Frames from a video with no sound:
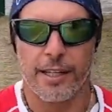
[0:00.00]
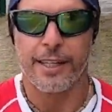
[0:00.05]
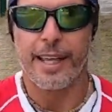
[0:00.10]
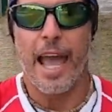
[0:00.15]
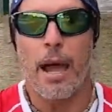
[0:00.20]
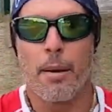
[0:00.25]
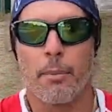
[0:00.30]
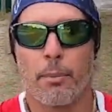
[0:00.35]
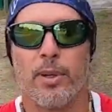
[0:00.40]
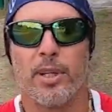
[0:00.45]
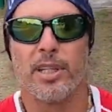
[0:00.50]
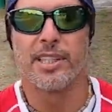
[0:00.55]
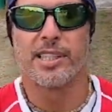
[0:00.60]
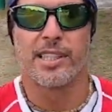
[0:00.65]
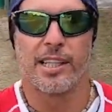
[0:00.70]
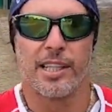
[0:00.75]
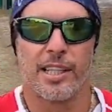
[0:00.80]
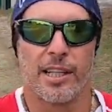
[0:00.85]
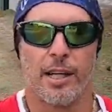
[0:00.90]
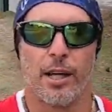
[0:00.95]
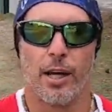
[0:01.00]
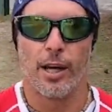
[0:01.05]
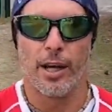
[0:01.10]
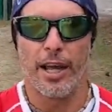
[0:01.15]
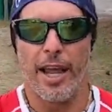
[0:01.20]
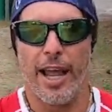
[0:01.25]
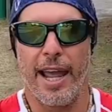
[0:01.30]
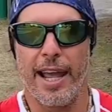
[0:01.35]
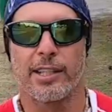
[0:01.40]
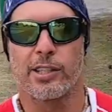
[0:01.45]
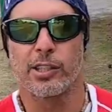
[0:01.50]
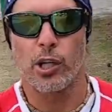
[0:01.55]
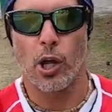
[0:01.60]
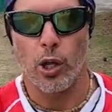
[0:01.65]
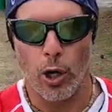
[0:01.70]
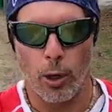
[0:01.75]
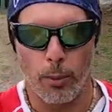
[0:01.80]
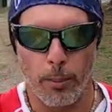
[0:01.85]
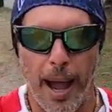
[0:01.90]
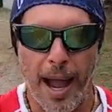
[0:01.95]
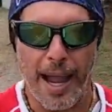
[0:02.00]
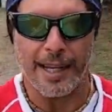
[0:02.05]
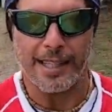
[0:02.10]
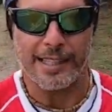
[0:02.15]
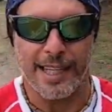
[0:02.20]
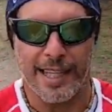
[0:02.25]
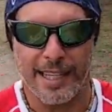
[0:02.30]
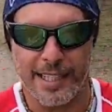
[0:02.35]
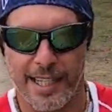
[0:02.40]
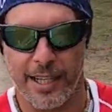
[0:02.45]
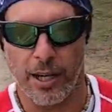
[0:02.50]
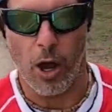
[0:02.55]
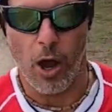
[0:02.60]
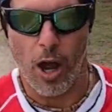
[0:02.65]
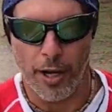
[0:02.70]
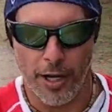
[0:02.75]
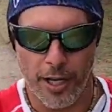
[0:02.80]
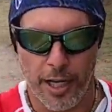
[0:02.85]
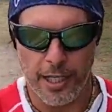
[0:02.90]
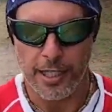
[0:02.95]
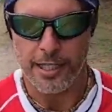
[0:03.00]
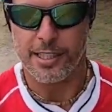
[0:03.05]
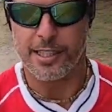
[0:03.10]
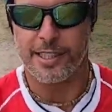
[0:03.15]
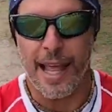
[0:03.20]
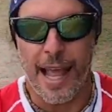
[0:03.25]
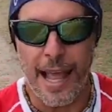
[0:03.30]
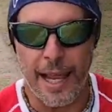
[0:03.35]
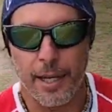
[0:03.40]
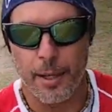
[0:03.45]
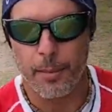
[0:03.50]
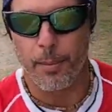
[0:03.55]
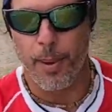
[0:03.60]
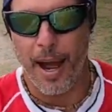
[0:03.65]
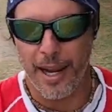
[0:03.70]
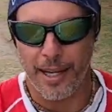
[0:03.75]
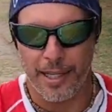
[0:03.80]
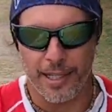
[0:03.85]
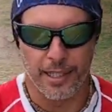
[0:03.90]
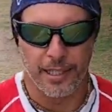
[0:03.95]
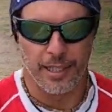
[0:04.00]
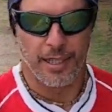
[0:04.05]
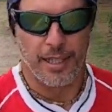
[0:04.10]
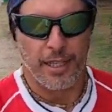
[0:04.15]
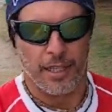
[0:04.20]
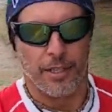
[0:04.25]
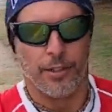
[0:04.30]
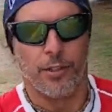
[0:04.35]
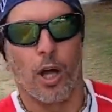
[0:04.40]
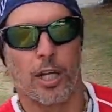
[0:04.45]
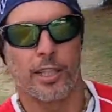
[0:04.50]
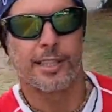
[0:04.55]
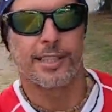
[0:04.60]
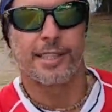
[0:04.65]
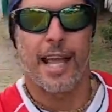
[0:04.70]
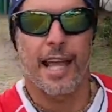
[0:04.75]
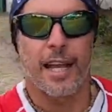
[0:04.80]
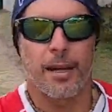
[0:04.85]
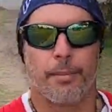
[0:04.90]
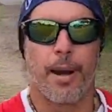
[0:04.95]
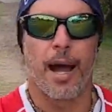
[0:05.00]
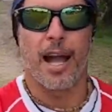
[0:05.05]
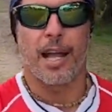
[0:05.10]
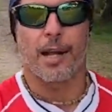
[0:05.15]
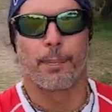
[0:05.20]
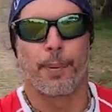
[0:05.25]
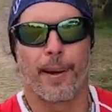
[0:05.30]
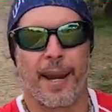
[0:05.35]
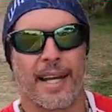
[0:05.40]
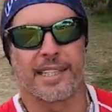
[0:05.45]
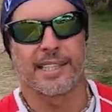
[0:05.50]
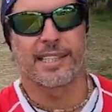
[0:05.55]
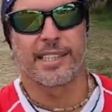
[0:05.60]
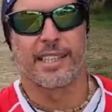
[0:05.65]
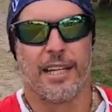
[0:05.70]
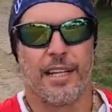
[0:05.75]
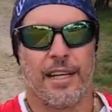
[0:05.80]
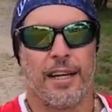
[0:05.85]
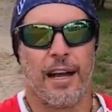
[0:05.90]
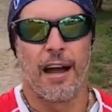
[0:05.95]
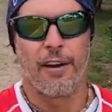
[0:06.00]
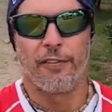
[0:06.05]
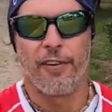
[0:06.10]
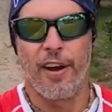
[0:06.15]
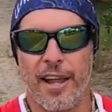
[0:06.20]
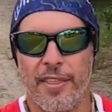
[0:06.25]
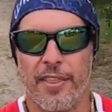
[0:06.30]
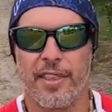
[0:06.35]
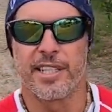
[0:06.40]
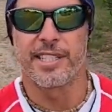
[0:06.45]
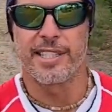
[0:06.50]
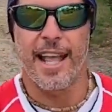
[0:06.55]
camera's external mic setting on standard mic, not standard mic plus. I find the